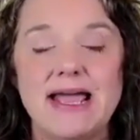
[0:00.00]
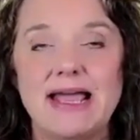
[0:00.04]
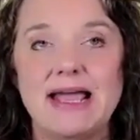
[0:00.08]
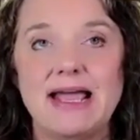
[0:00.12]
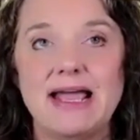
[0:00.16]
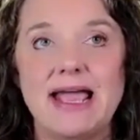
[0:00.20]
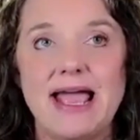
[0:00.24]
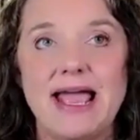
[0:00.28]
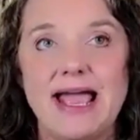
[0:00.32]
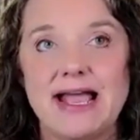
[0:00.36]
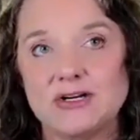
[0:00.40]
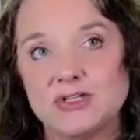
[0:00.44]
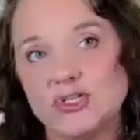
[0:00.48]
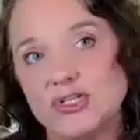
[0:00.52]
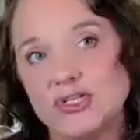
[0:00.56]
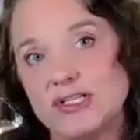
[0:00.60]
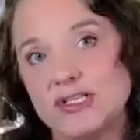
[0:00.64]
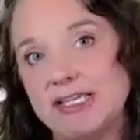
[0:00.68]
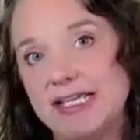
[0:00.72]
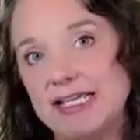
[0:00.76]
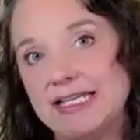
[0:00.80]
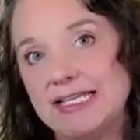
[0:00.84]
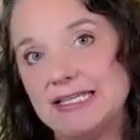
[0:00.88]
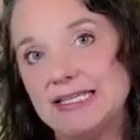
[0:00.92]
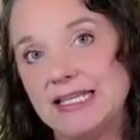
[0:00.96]

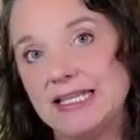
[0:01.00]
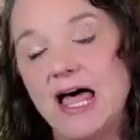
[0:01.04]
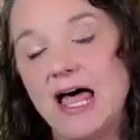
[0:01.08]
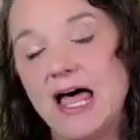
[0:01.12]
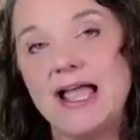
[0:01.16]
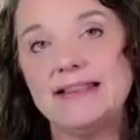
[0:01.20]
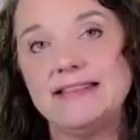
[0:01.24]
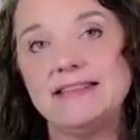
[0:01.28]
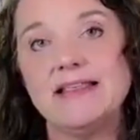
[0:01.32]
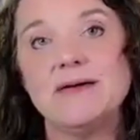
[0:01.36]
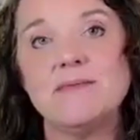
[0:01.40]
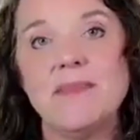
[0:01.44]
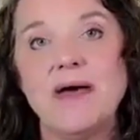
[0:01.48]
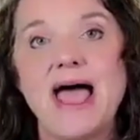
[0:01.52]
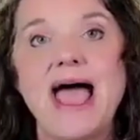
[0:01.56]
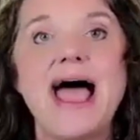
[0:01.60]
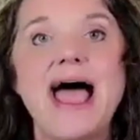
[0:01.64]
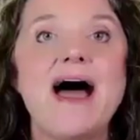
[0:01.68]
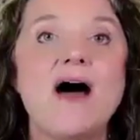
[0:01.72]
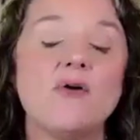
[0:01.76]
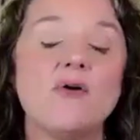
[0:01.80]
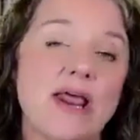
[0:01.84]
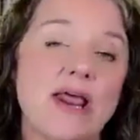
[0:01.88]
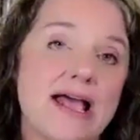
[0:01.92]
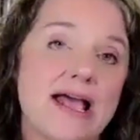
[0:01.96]
actually line them
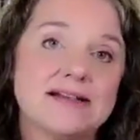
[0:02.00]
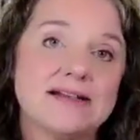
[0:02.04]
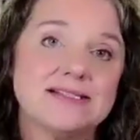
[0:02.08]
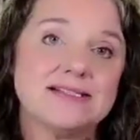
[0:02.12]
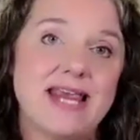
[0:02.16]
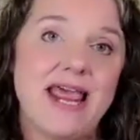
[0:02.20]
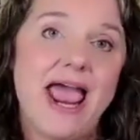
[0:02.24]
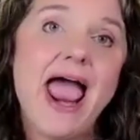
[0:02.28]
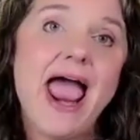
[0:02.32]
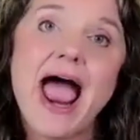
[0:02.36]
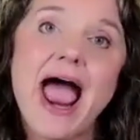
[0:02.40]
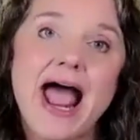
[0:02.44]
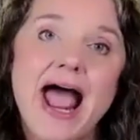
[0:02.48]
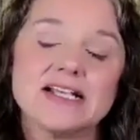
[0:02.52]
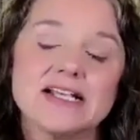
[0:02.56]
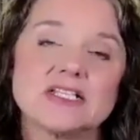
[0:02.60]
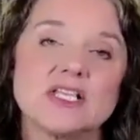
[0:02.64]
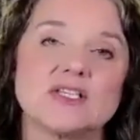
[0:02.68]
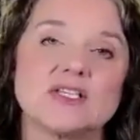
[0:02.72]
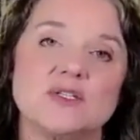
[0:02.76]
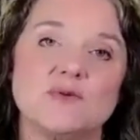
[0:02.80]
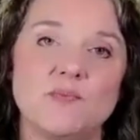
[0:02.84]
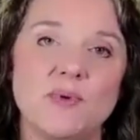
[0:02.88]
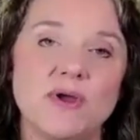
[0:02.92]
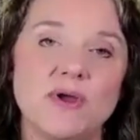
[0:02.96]
out as
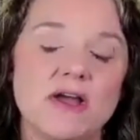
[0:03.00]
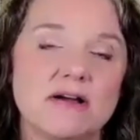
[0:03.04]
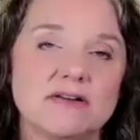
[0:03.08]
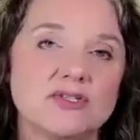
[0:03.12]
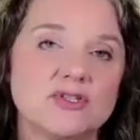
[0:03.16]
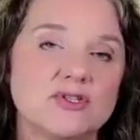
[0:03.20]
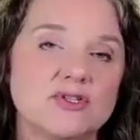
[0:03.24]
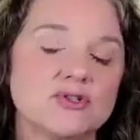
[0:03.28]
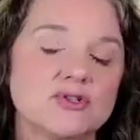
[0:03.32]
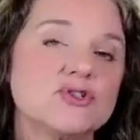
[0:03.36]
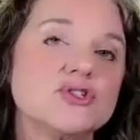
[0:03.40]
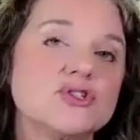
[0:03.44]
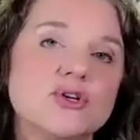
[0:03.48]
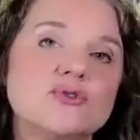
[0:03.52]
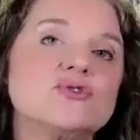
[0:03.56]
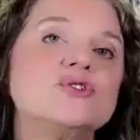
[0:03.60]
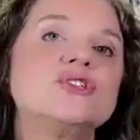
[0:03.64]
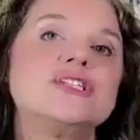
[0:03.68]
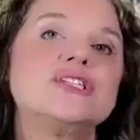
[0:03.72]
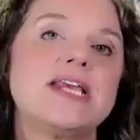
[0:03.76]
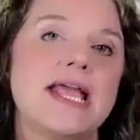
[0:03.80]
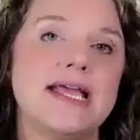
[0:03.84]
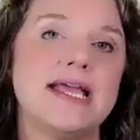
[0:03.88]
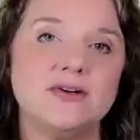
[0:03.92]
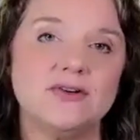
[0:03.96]
tasks, because they're so
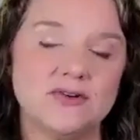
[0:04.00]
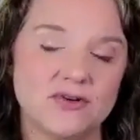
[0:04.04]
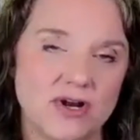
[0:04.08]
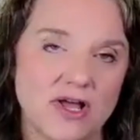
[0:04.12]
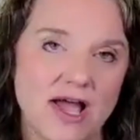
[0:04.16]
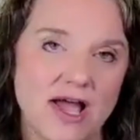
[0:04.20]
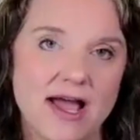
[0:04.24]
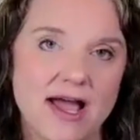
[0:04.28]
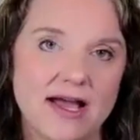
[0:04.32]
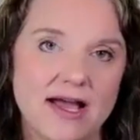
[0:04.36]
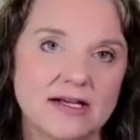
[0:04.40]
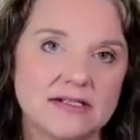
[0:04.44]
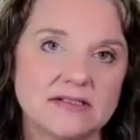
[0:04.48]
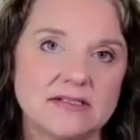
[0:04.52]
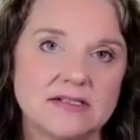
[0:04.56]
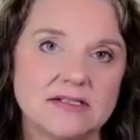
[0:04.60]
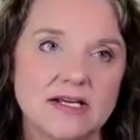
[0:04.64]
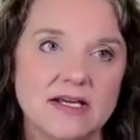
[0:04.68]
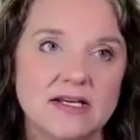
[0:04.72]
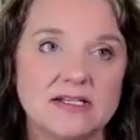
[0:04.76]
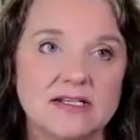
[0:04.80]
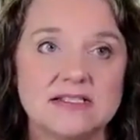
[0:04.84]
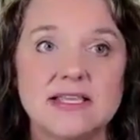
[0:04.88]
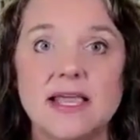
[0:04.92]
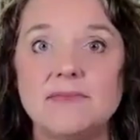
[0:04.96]
standardized.
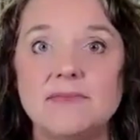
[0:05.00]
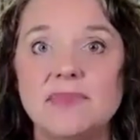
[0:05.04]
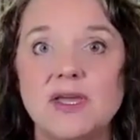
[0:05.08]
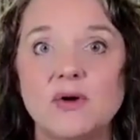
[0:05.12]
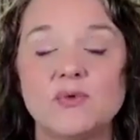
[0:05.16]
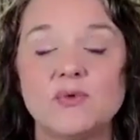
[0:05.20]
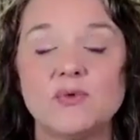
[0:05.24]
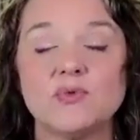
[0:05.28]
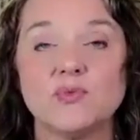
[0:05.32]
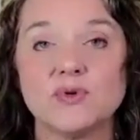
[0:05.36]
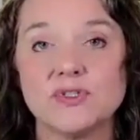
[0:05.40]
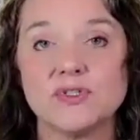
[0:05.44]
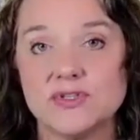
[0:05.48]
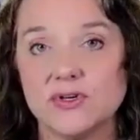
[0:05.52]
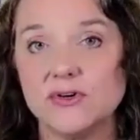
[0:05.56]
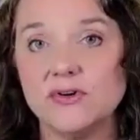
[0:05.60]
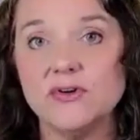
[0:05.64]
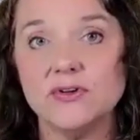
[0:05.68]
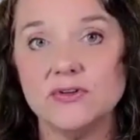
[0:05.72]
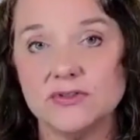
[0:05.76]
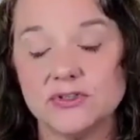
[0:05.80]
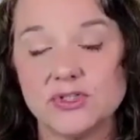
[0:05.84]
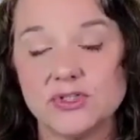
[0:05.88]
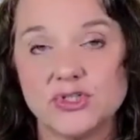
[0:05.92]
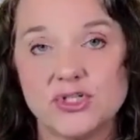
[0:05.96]
Same thing with
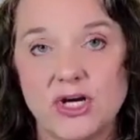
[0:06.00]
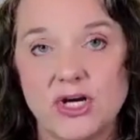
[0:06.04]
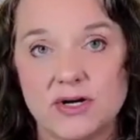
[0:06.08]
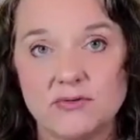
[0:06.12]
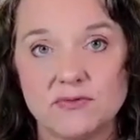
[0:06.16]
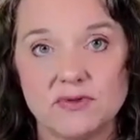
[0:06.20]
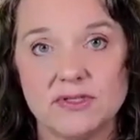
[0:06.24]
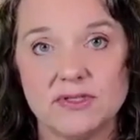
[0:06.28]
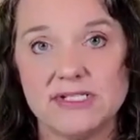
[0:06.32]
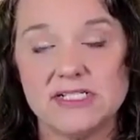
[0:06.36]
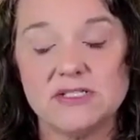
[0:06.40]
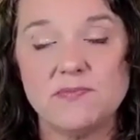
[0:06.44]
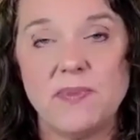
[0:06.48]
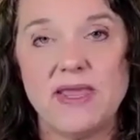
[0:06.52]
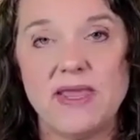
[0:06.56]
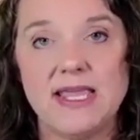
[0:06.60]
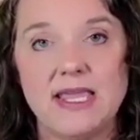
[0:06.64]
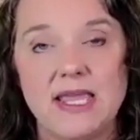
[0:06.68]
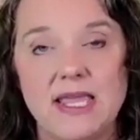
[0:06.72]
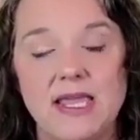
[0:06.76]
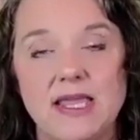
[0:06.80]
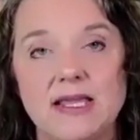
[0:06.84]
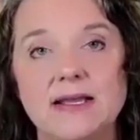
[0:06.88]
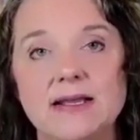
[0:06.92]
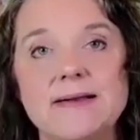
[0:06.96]
results, generally
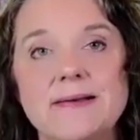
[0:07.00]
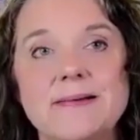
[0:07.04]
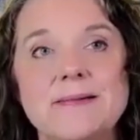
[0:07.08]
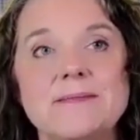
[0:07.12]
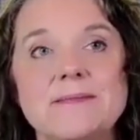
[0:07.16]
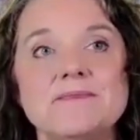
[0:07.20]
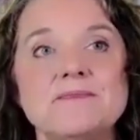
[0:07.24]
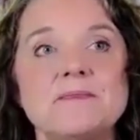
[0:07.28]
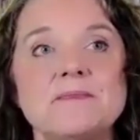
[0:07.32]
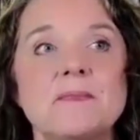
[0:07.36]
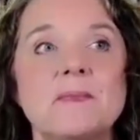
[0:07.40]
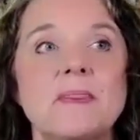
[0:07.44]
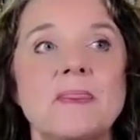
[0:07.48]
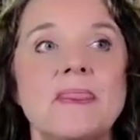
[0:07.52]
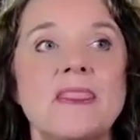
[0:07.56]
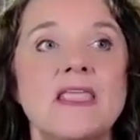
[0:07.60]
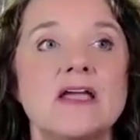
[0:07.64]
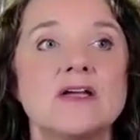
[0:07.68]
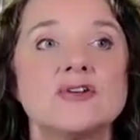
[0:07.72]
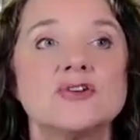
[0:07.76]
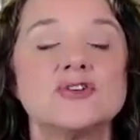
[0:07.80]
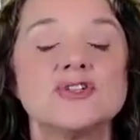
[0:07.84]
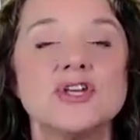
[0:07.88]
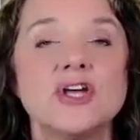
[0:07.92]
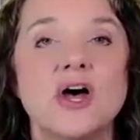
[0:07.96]
speaking.
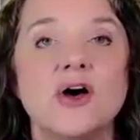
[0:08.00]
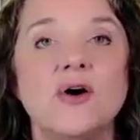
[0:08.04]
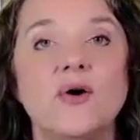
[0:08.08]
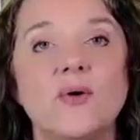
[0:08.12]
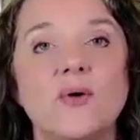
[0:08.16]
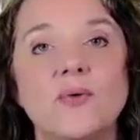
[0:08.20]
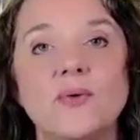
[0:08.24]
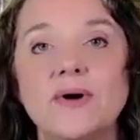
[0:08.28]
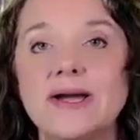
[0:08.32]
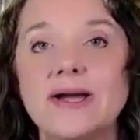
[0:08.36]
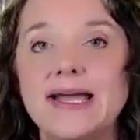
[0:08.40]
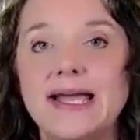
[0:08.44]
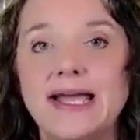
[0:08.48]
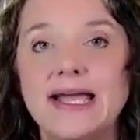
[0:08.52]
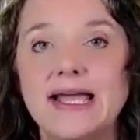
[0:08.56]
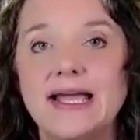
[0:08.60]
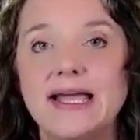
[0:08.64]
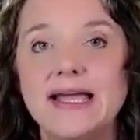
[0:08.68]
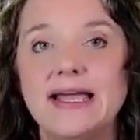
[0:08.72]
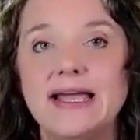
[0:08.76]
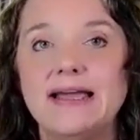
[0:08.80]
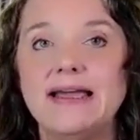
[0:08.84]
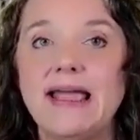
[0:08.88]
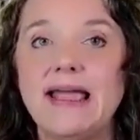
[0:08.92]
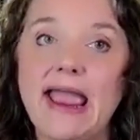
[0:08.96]
So,
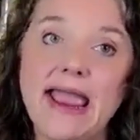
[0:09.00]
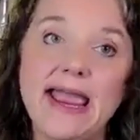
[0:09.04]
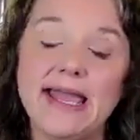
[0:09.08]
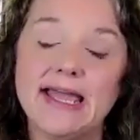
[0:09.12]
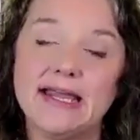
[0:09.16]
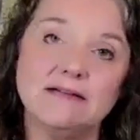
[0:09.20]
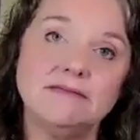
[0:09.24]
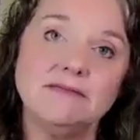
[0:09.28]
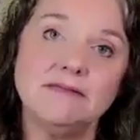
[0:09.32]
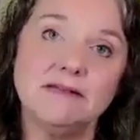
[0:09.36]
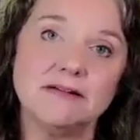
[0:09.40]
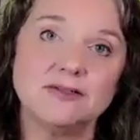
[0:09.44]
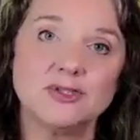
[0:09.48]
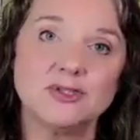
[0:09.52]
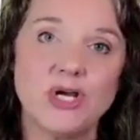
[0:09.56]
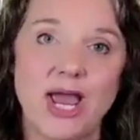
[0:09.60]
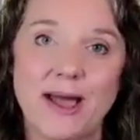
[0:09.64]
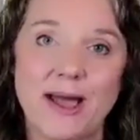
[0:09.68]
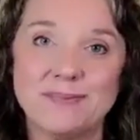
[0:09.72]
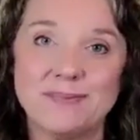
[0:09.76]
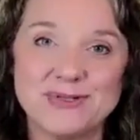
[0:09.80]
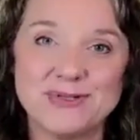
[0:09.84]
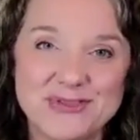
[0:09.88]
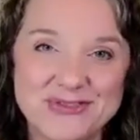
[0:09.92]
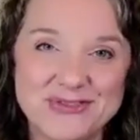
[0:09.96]
and
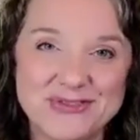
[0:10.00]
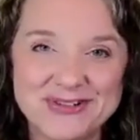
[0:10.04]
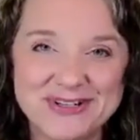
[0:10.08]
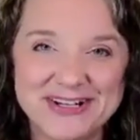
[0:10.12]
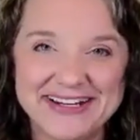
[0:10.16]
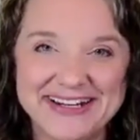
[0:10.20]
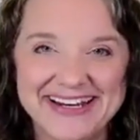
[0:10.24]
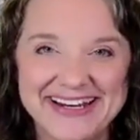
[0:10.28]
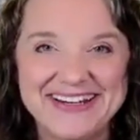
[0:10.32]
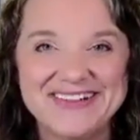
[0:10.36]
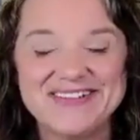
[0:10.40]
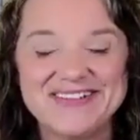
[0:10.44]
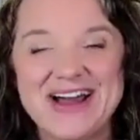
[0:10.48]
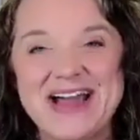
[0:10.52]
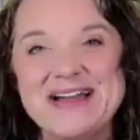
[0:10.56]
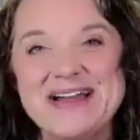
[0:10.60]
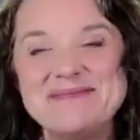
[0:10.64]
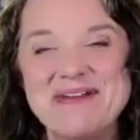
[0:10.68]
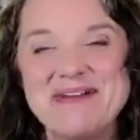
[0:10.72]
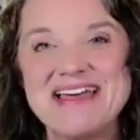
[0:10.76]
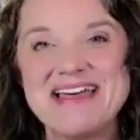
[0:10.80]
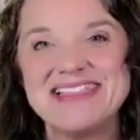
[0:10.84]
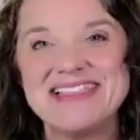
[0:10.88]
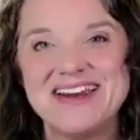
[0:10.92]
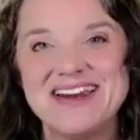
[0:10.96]
chapter 3, right,
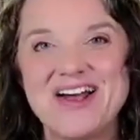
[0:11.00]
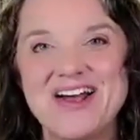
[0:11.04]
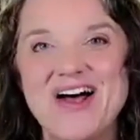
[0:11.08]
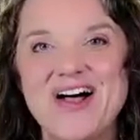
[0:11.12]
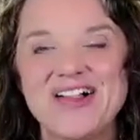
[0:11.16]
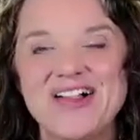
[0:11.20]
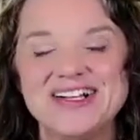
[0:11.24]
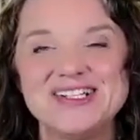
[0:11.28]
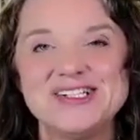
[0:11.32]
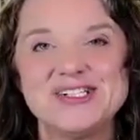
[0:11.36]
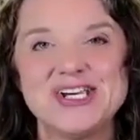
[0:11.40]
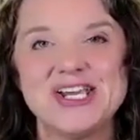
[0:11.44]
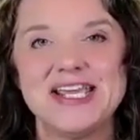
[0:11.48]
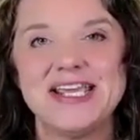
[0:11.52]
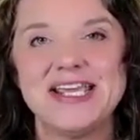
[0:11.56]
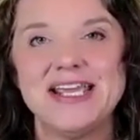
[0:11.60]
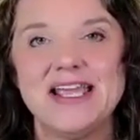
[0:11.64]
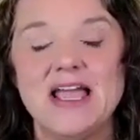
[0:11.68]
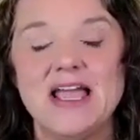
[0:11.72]
methodology.